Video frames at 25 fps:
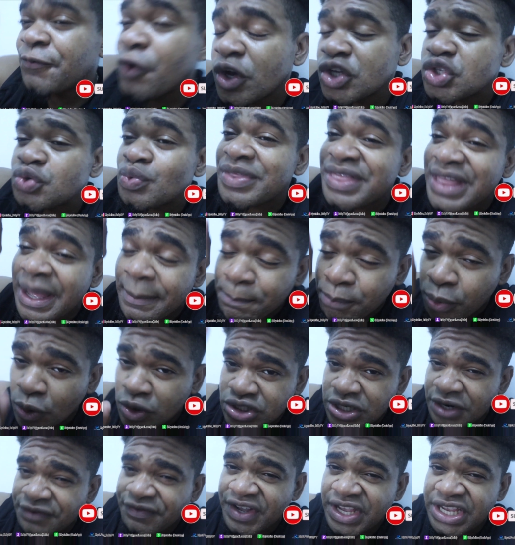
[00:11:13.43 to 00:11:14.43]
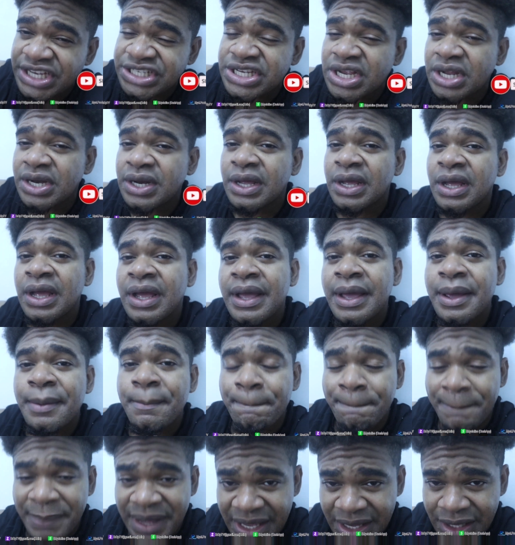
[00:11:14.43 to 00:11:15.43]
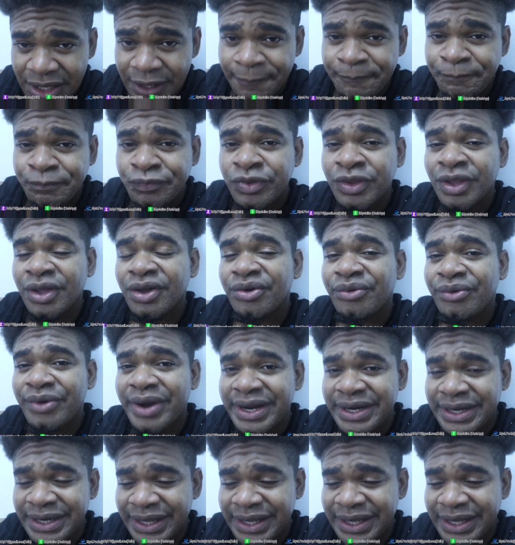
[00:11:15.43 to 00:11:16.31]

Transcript: course, with that post notification bell right